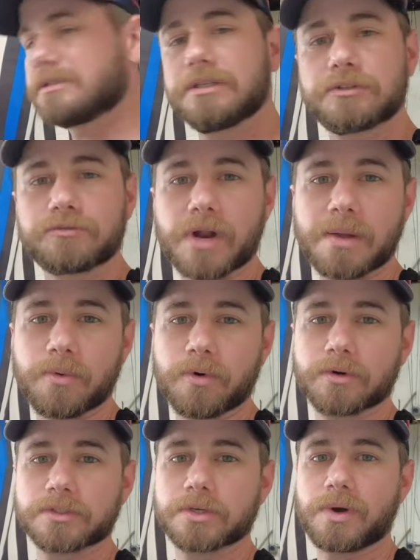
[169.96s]
these frame
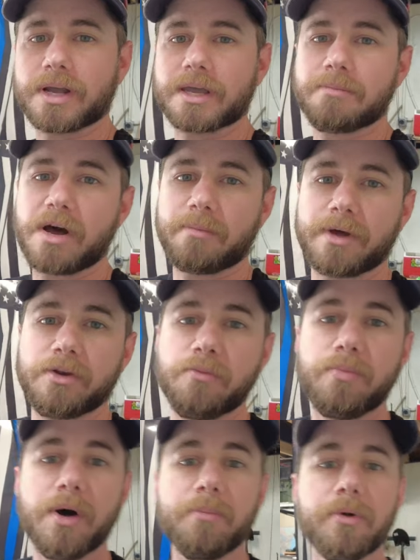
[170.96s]
horns so I can mount my new
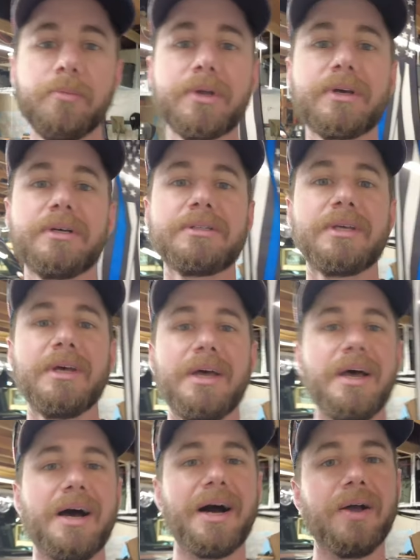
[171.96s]
bumper because
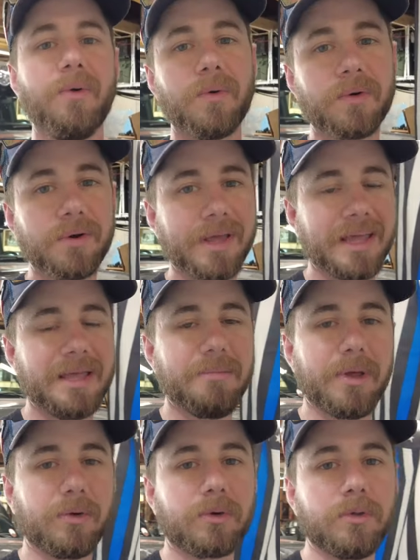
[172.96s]
I ordered a
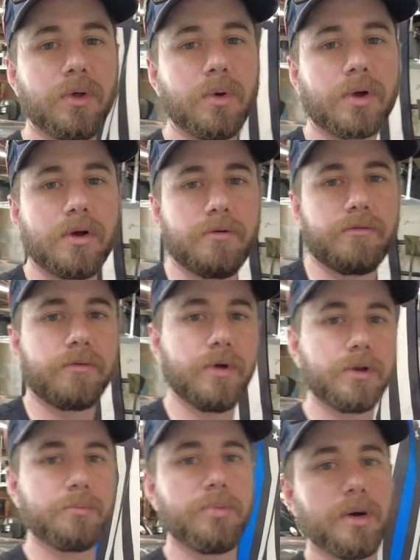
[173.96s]
Metalcloak
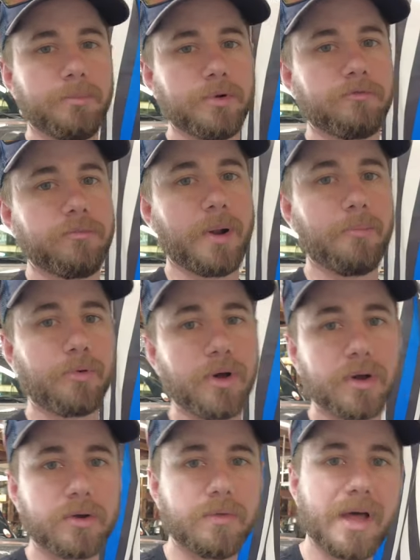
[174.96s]
front bumper for my
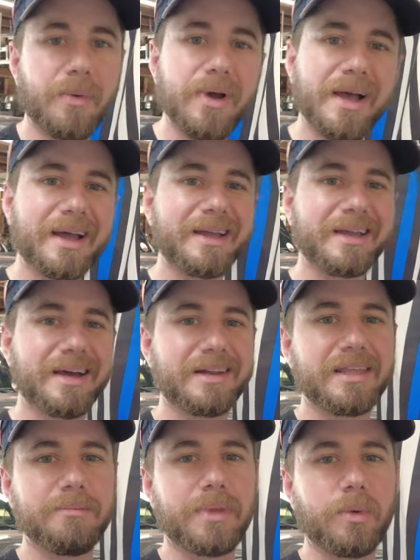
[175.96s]
Bronco. That way I can kind
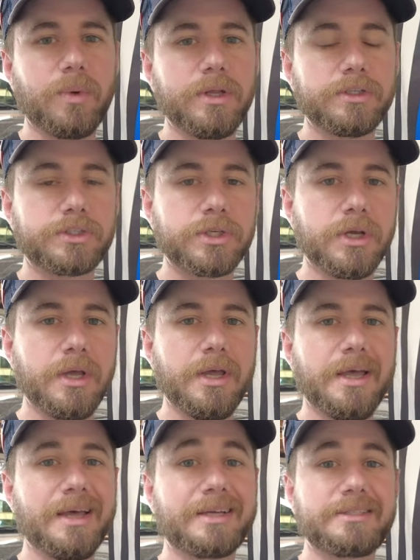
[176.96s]
of get my winch
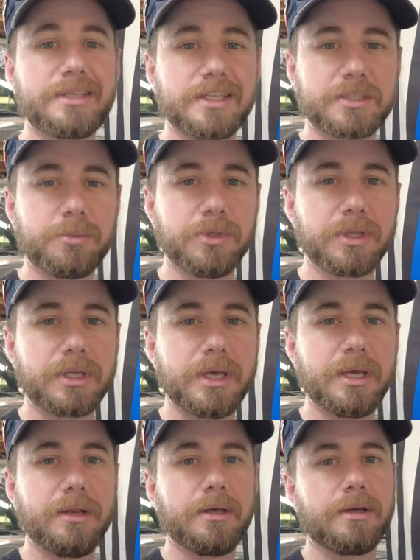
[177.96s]
accessible
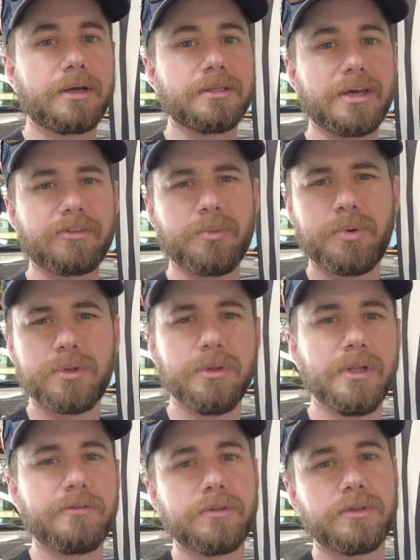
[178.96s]
again because after to put the
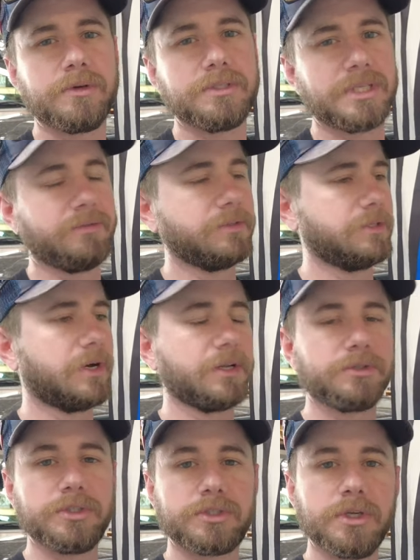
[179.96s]
lift and 37s on,
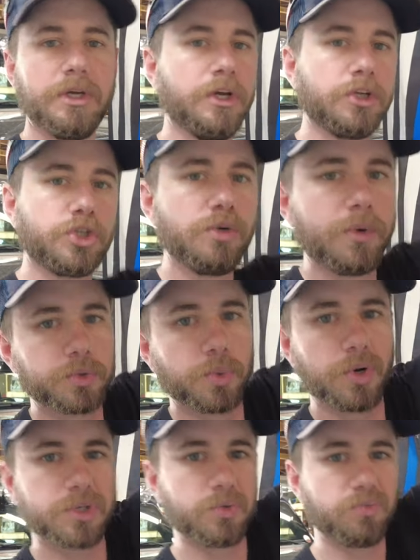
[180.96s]
it's just too
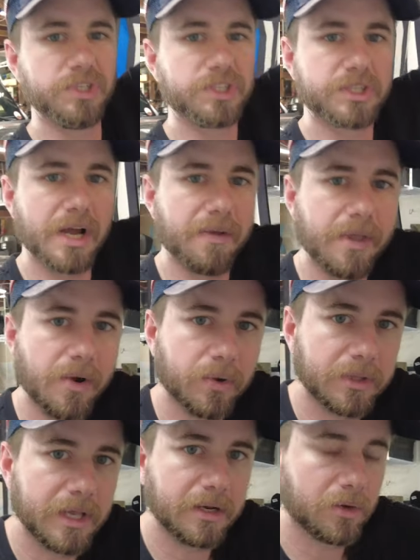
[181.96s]
work to reach down there
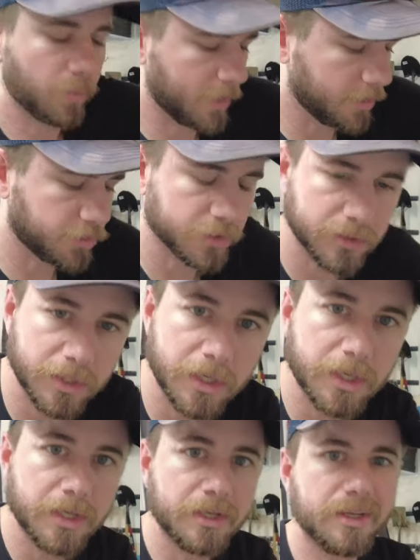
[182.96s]
with the hidden winch and,
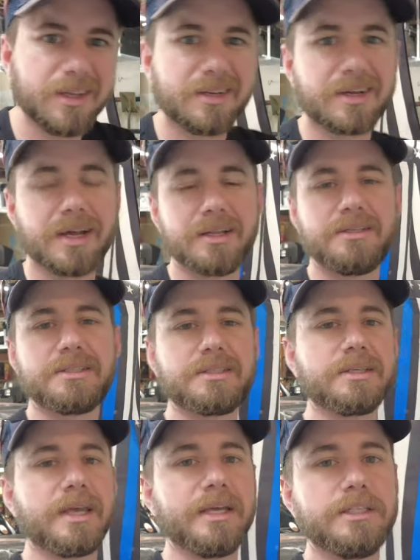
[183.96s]
and kind of
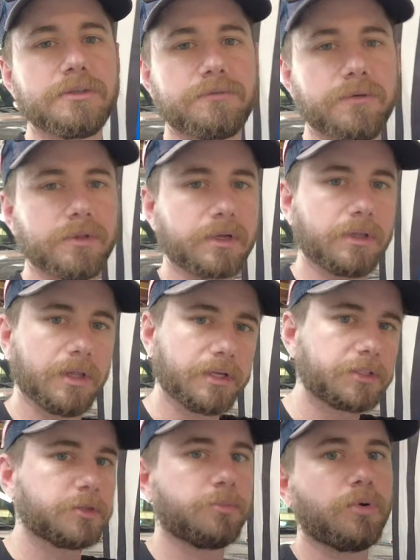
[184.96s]
disengage it for the
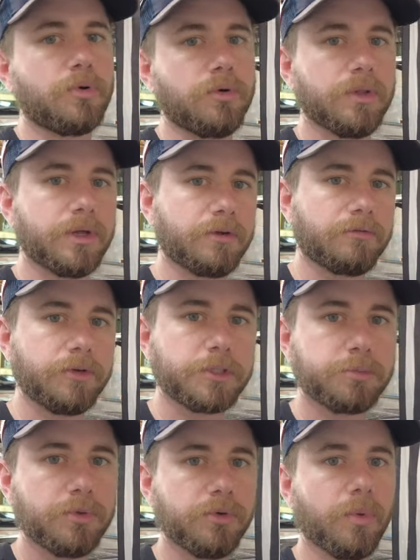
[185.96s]
clutch to pull the free
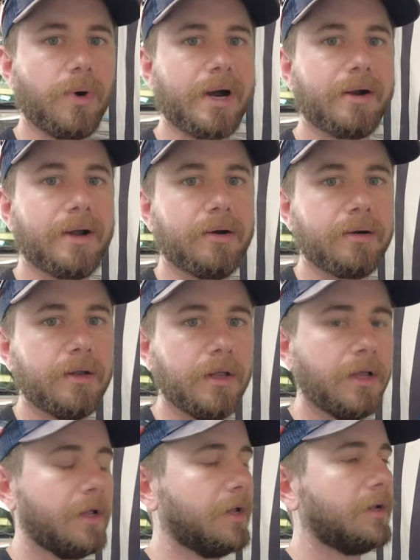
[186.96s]
spool the wire out.
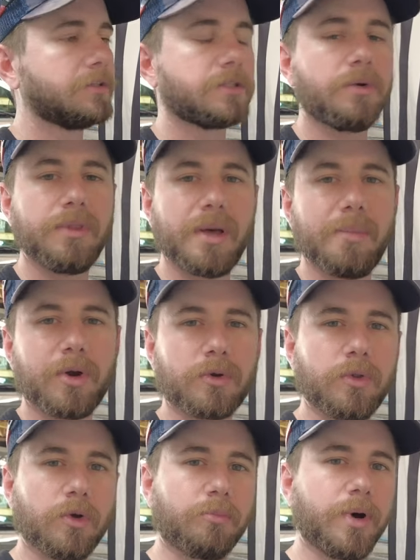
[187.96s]
So with that
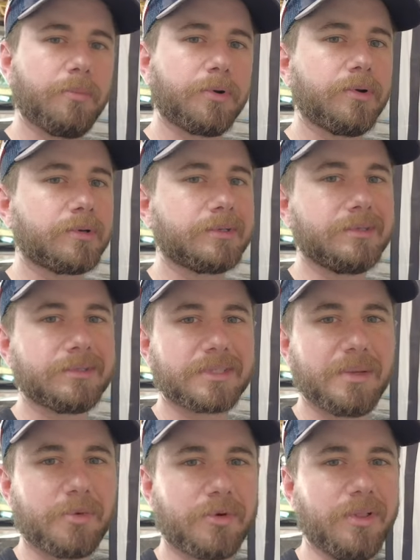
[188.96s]
Metalcloak bumper, it's
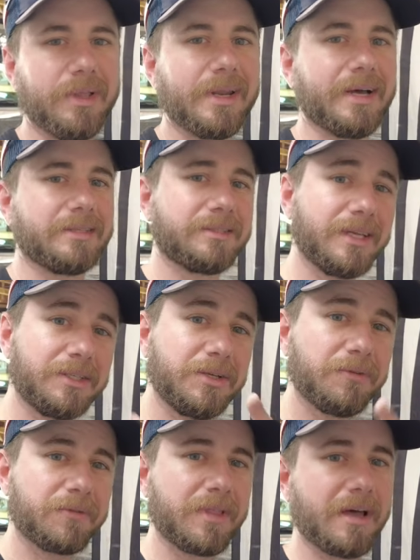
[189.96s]
going to be really nice. Stay
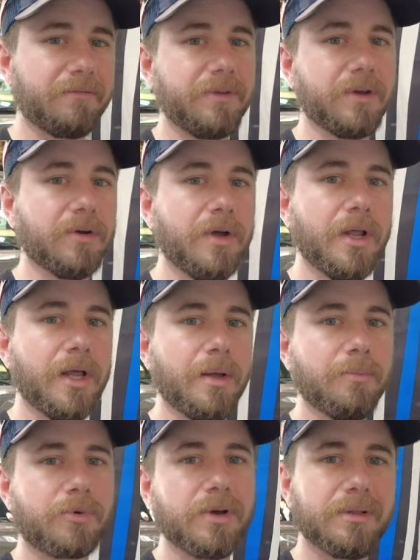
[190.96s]
tuned for that video.
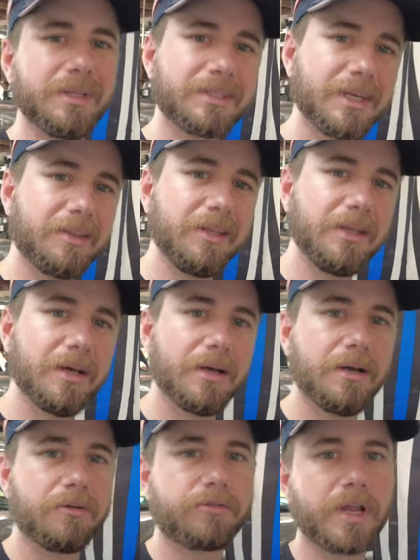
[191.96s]
But let's get the
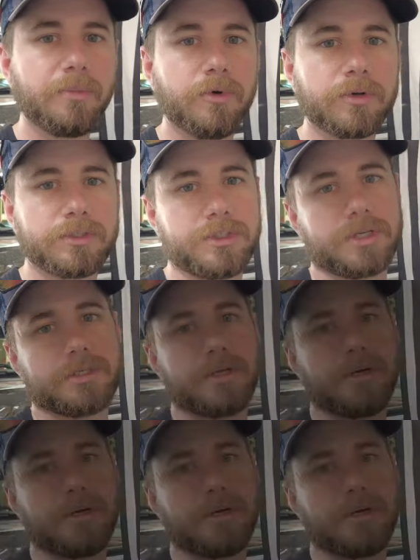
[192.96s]
uh, frame horns checked